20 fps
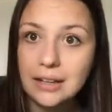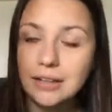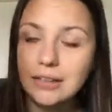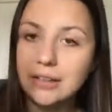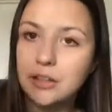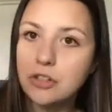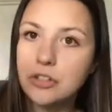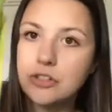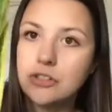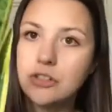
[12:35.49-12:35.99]

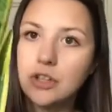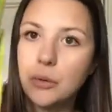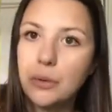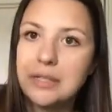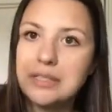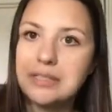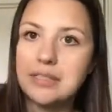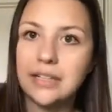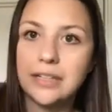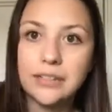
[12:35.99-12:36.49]
They're just so
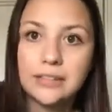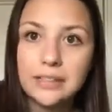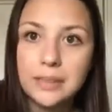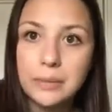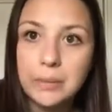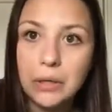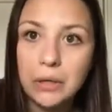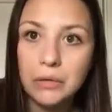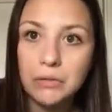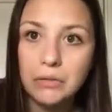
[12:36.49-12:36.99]
aesthetically
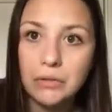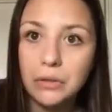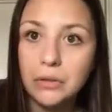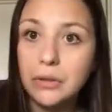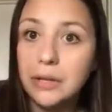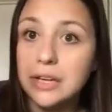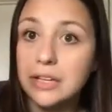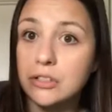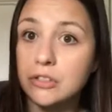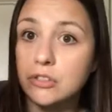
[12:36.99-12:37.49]

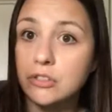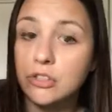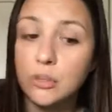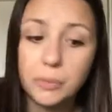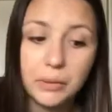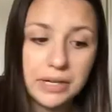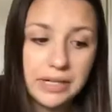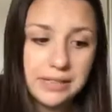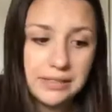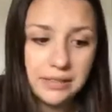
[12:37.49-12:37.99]
beautiful and
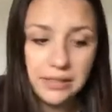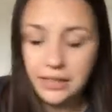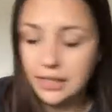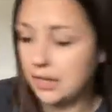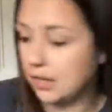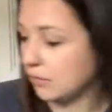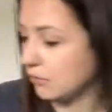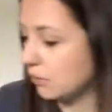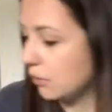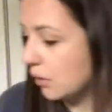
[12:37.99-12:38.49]
super easy to
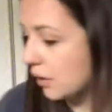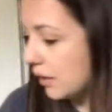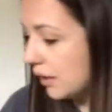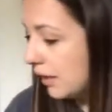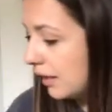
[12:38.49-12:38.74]
care for.